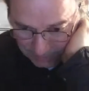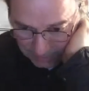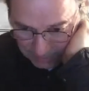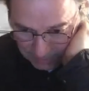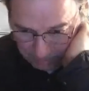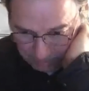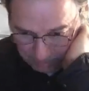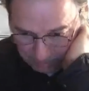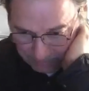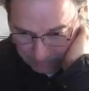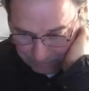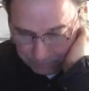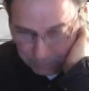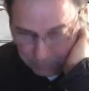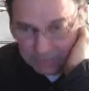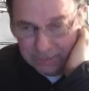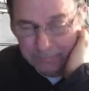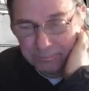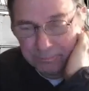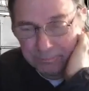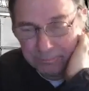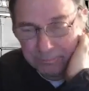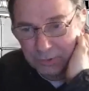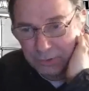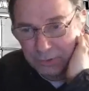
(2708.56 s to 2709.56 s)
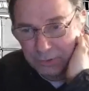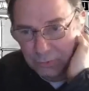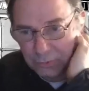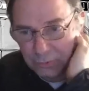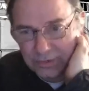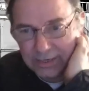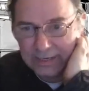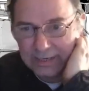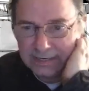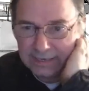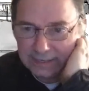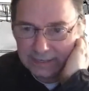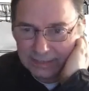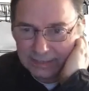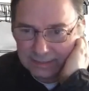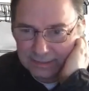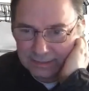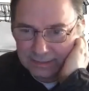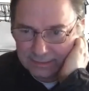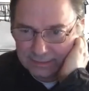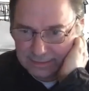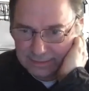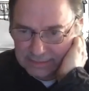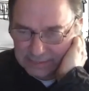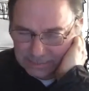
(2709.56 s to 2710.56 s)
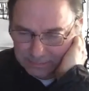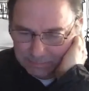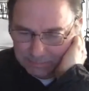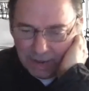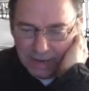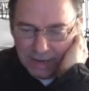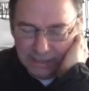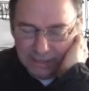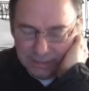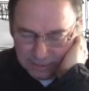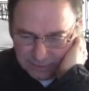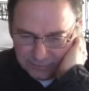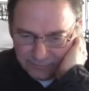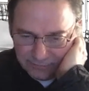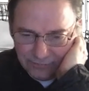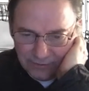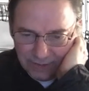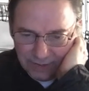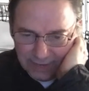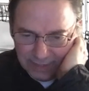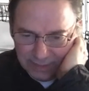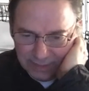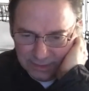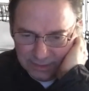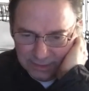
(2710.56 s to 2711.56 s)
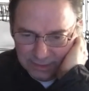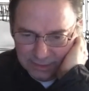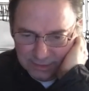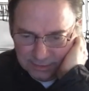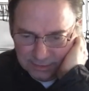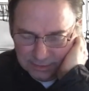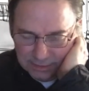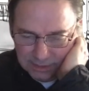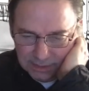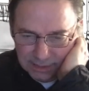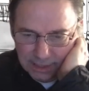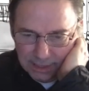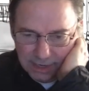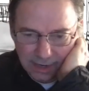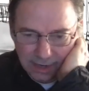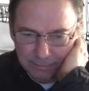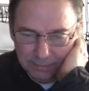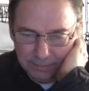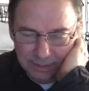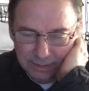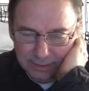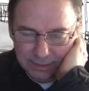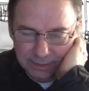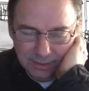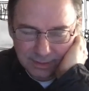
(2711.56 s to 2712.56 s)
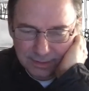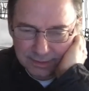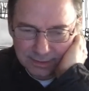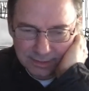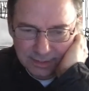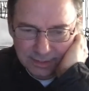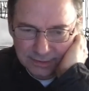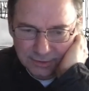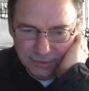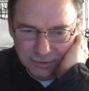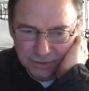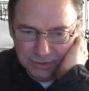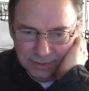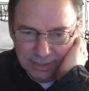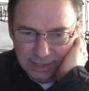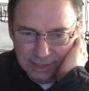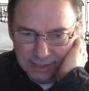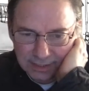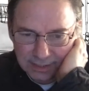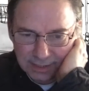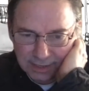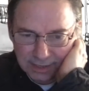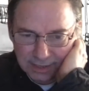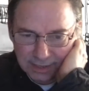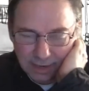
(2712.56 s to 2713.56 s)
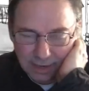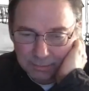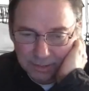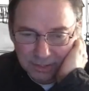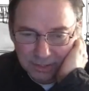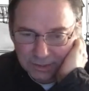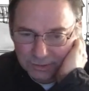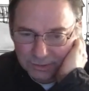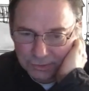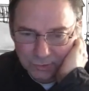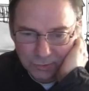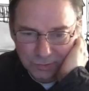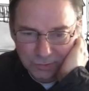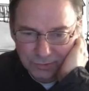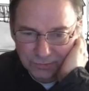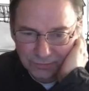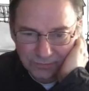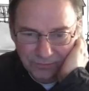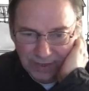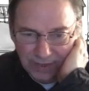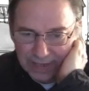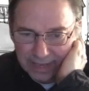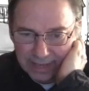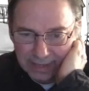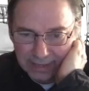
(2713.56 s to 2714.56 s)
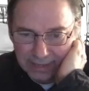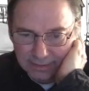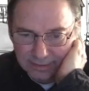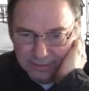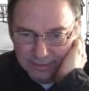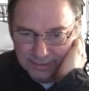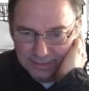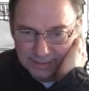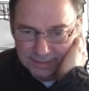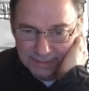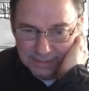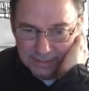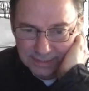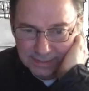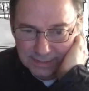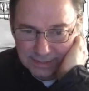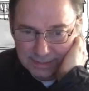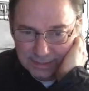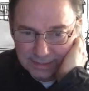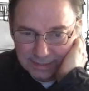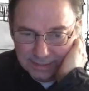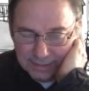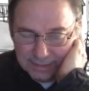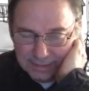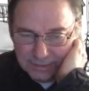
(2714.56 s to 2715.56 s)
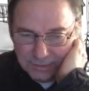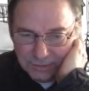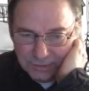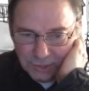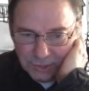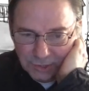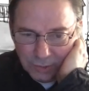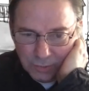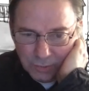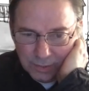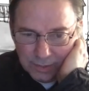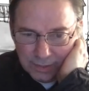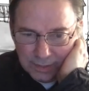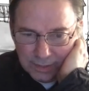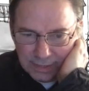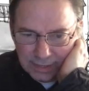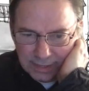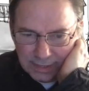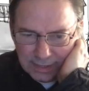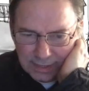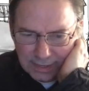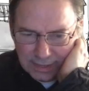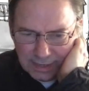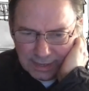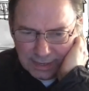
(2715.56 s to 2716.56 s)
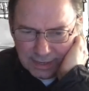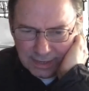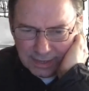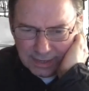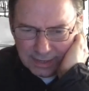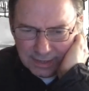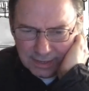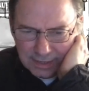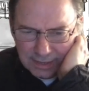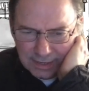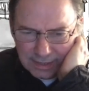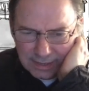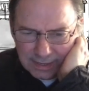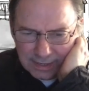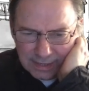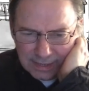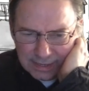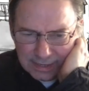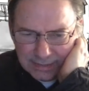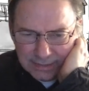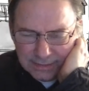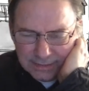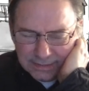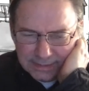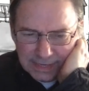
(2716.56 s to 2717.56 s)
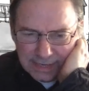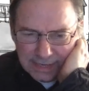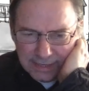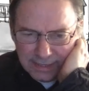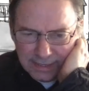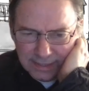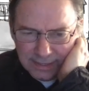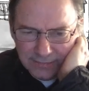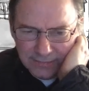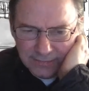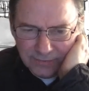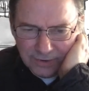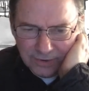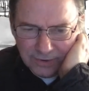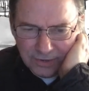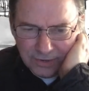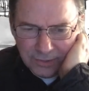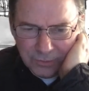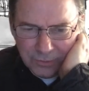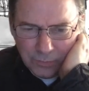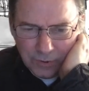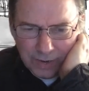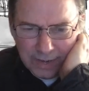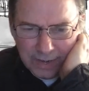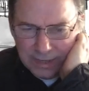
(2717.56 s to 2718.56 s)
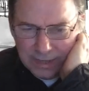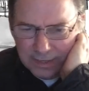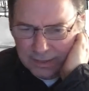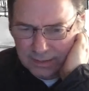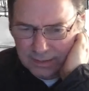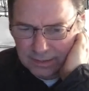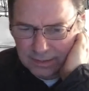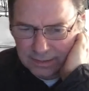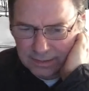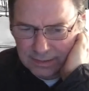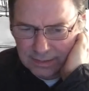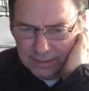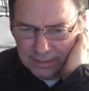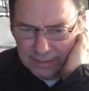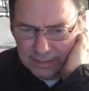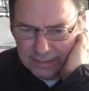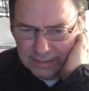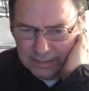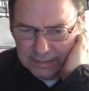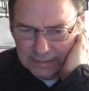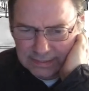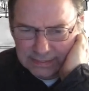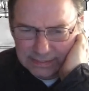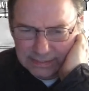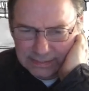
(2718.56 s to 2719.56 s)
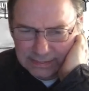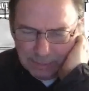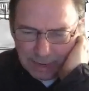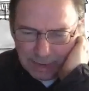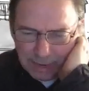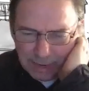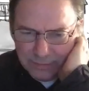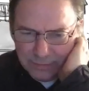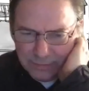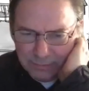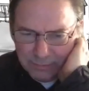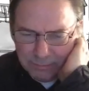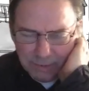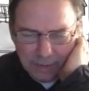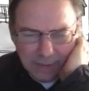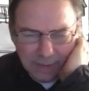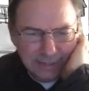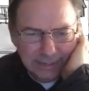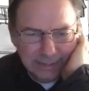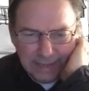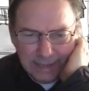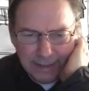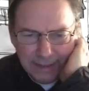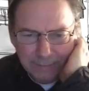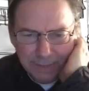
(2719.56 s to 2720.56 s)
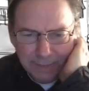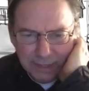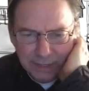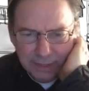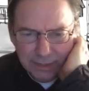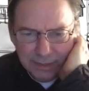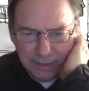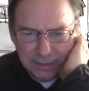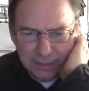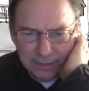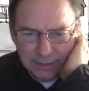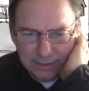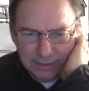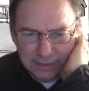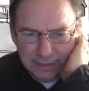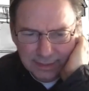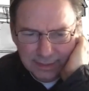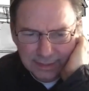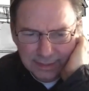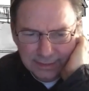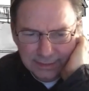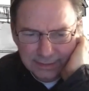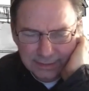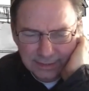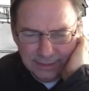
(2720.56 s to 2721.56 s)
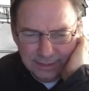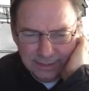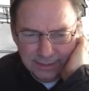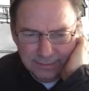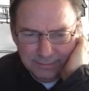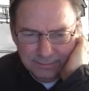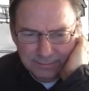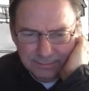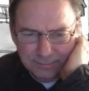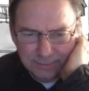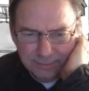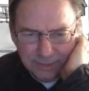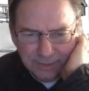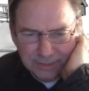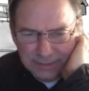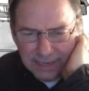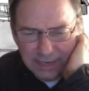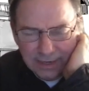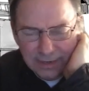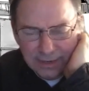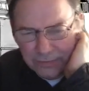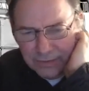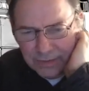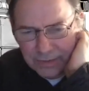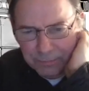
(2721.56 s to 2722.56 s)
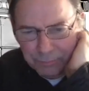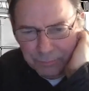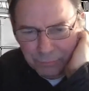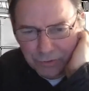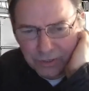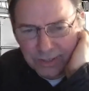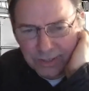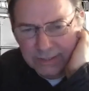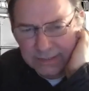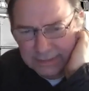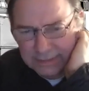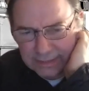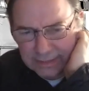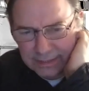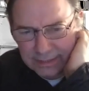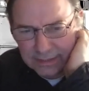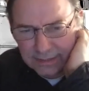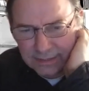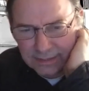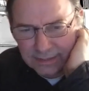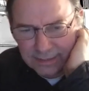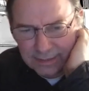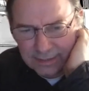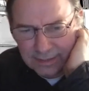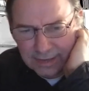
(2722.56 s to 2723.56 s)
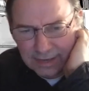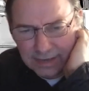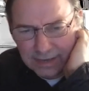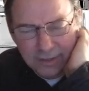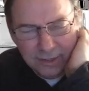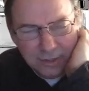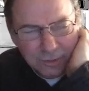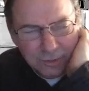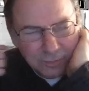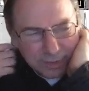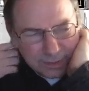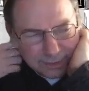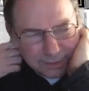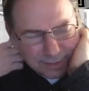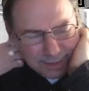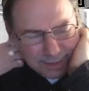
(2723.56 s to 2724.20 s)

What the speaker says: by people who read it despite the fact that it's a comic. You know, they're just not comic fans. So it's selling very well despite the pandemic. And because I know they're printed, I don't know